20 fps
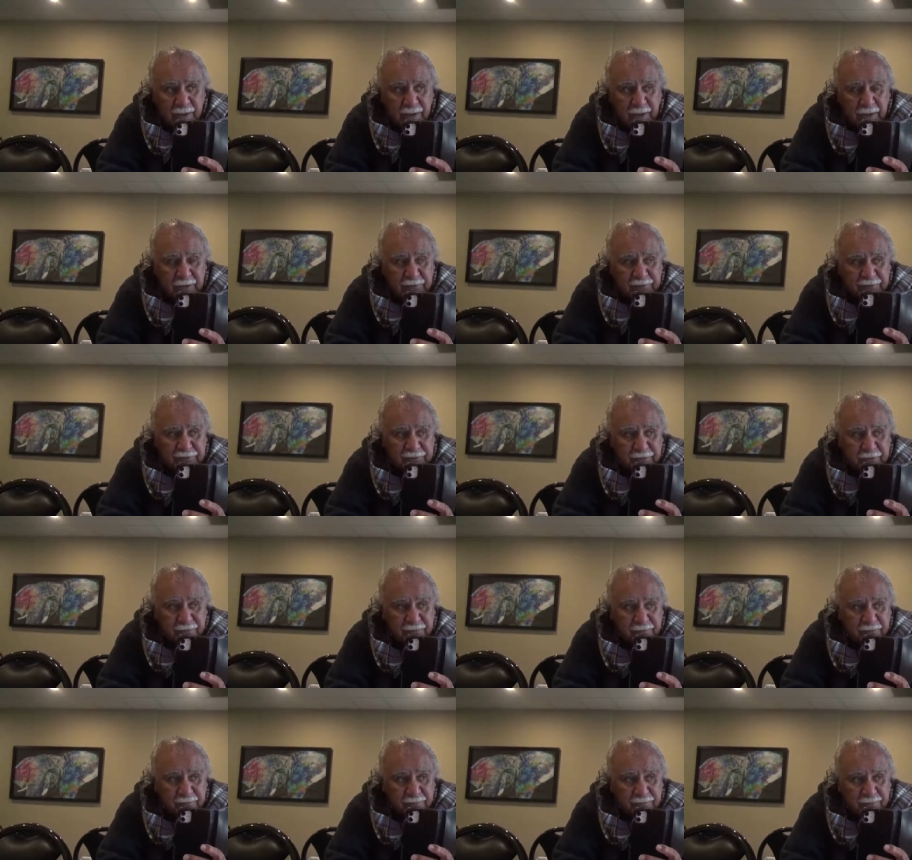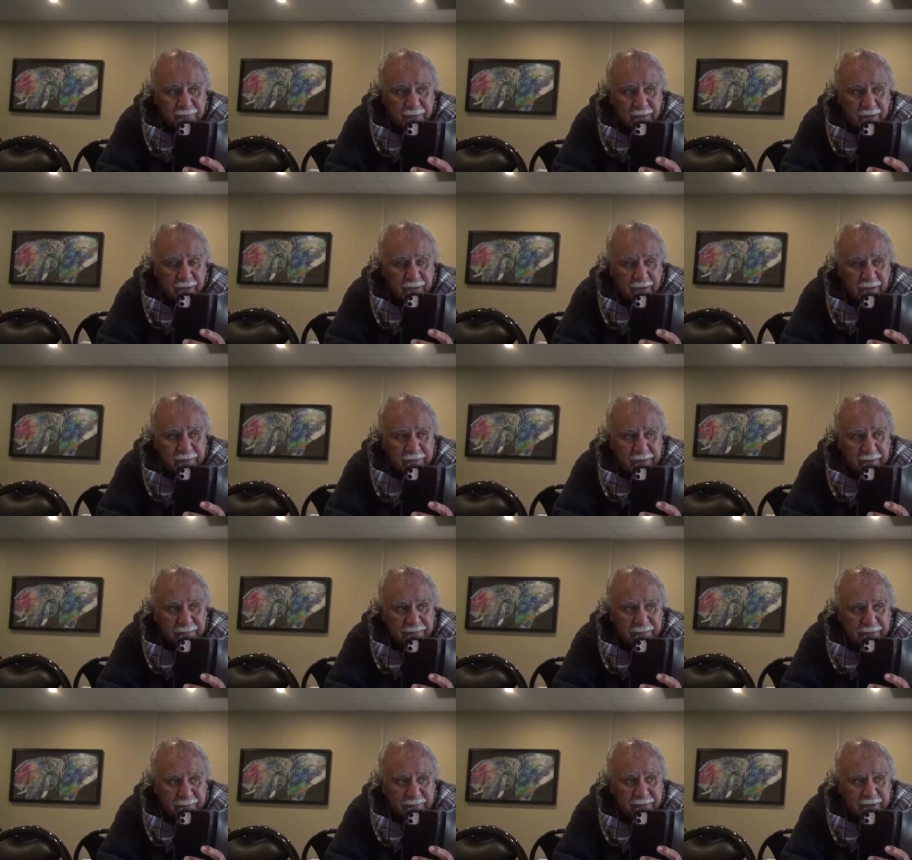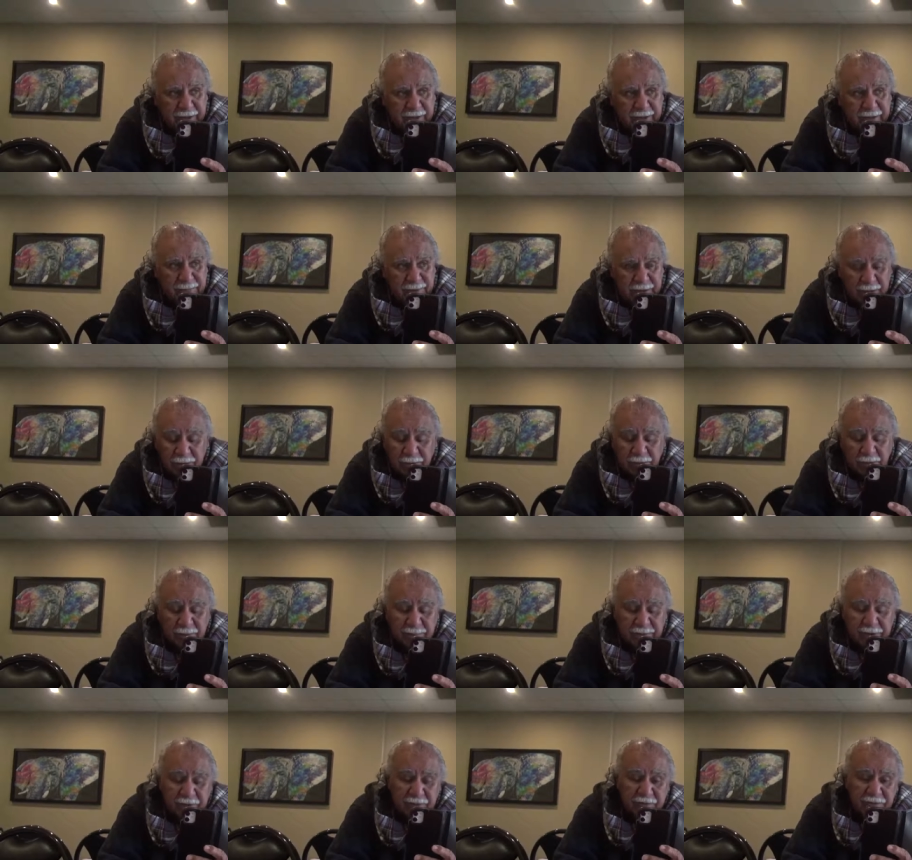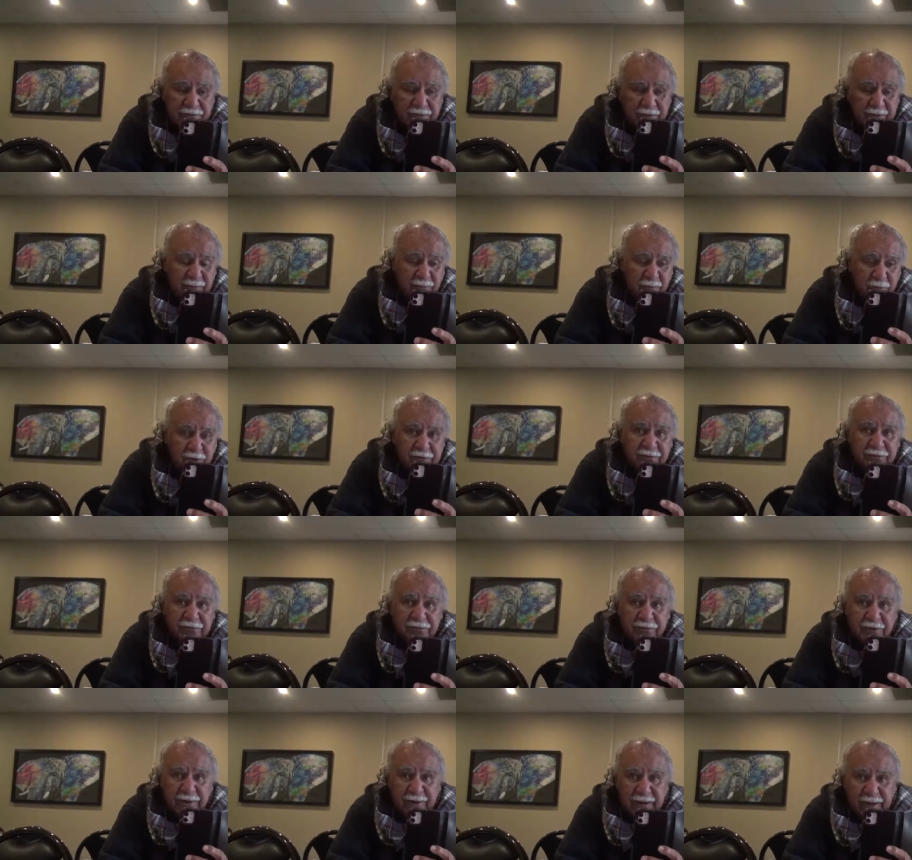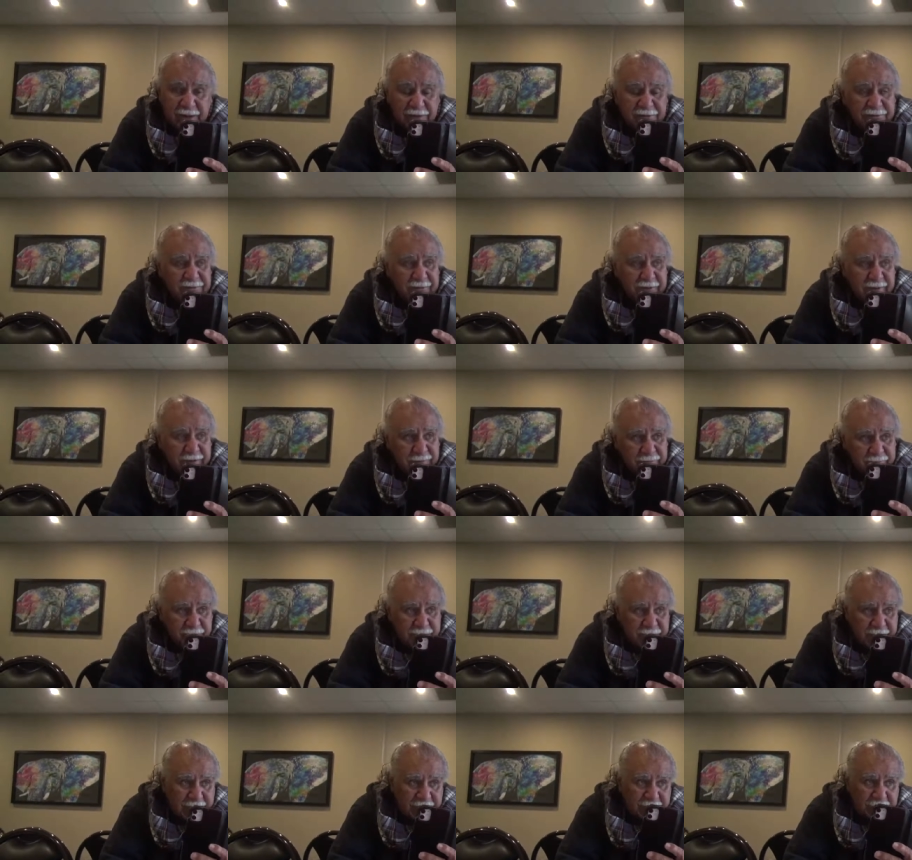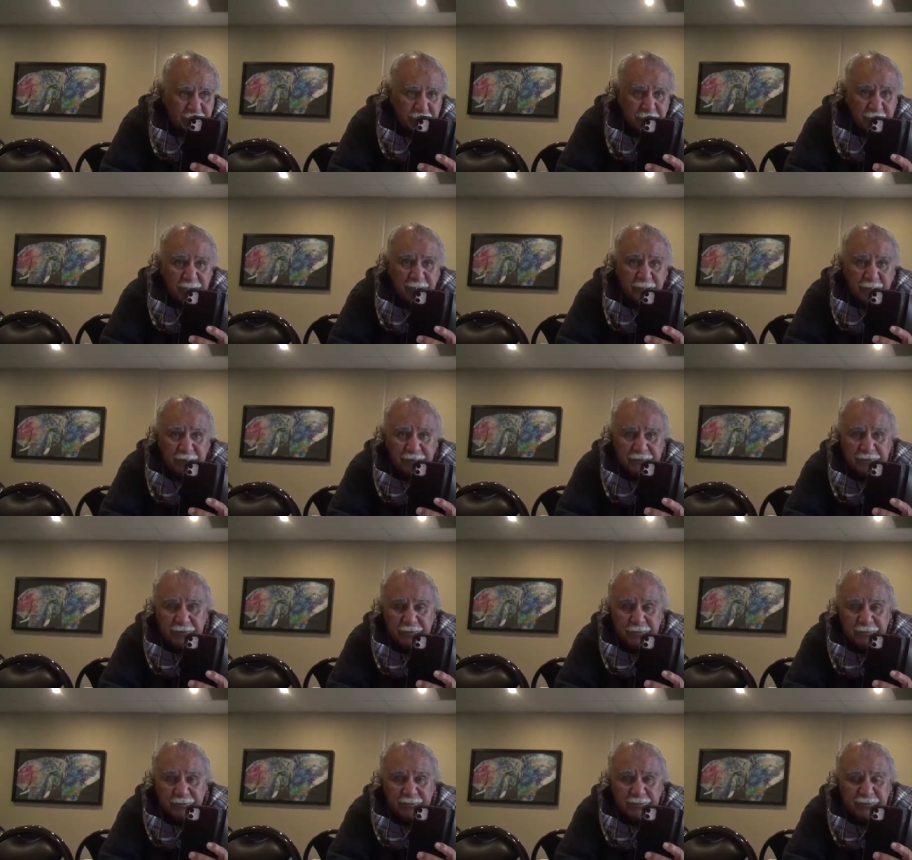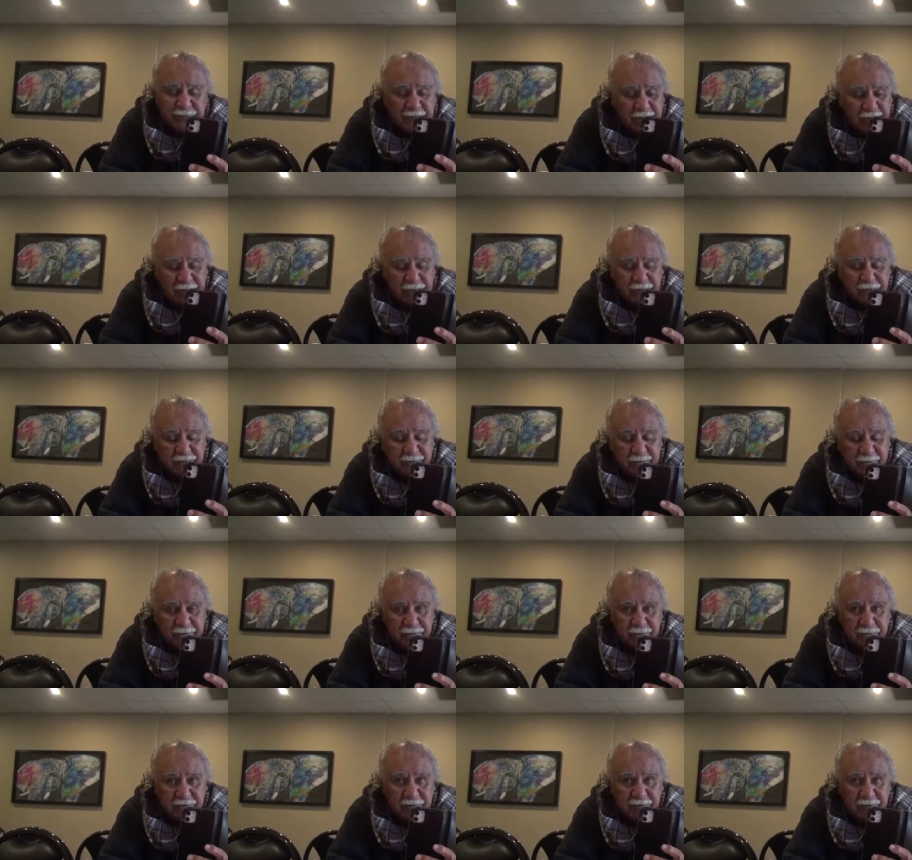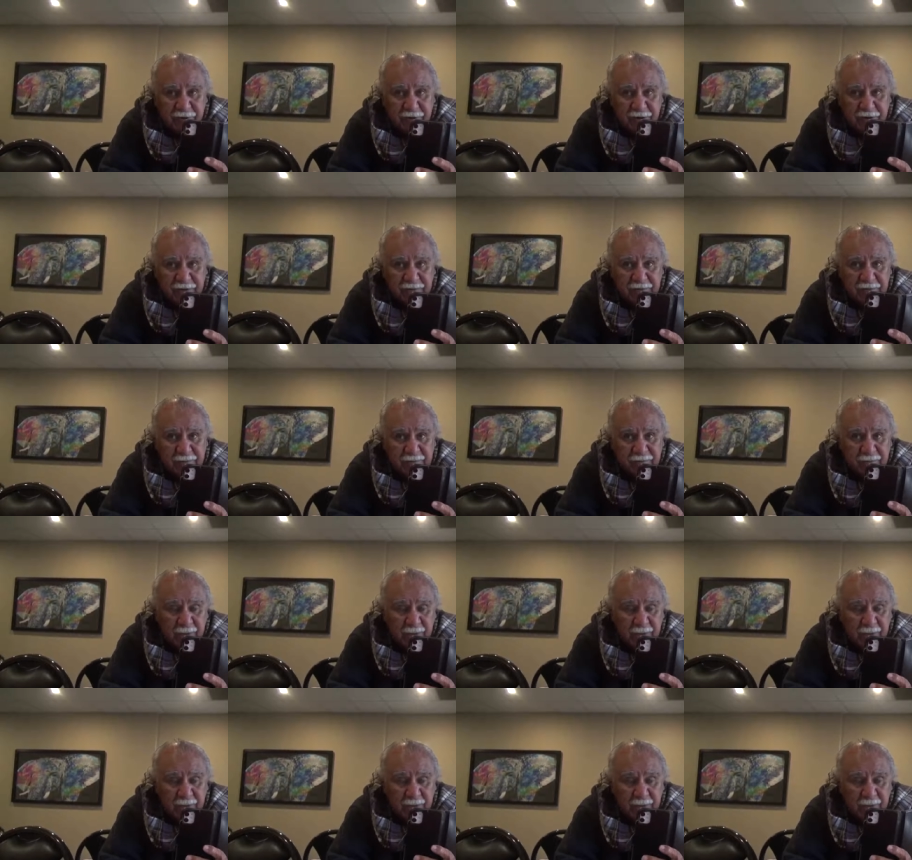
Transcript: And so uh, they, they became ill because they watched the landscape that they grew up with change before their eyes.